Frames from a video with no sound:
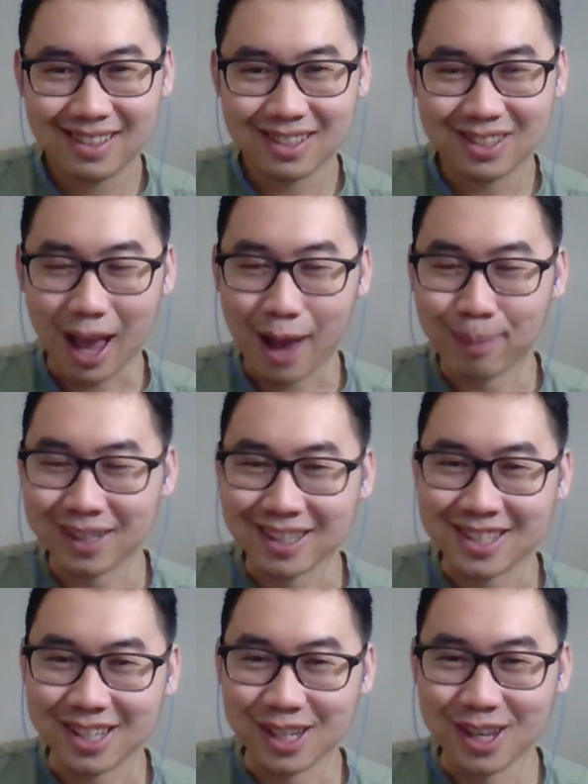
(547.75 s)
Happy to
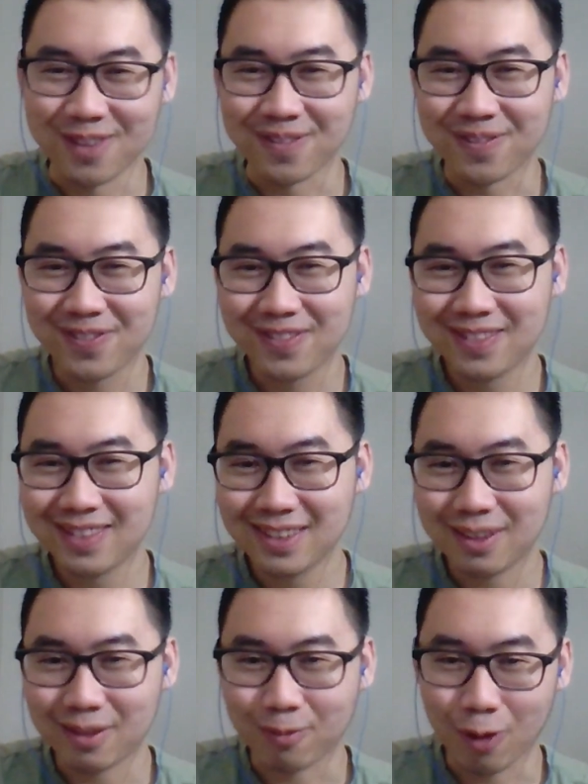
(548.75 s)
see him.
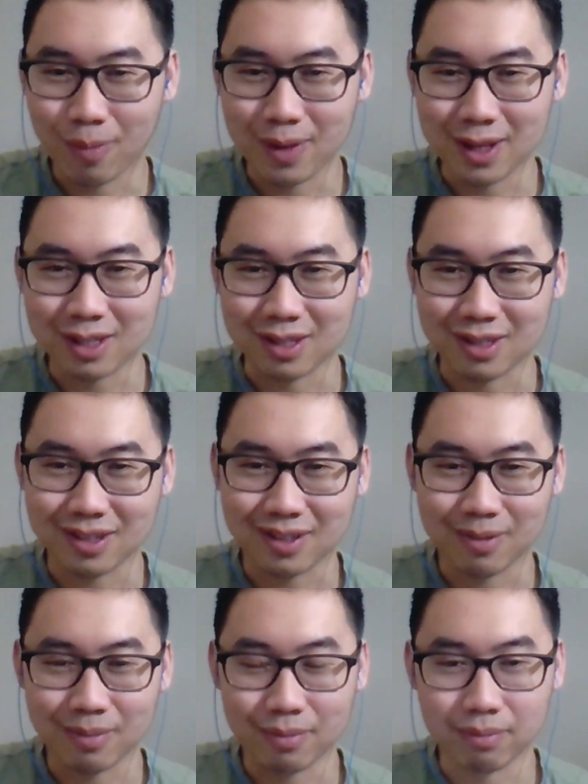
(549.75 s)
Romance is
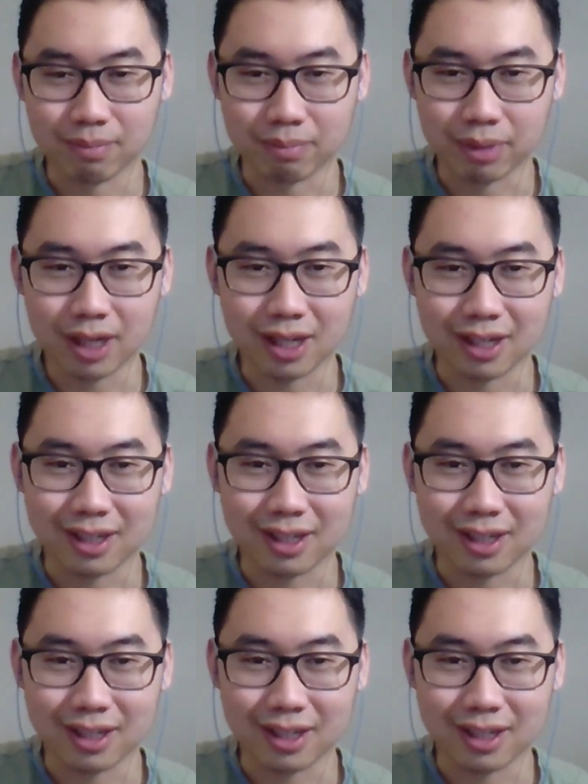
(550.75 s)
budding.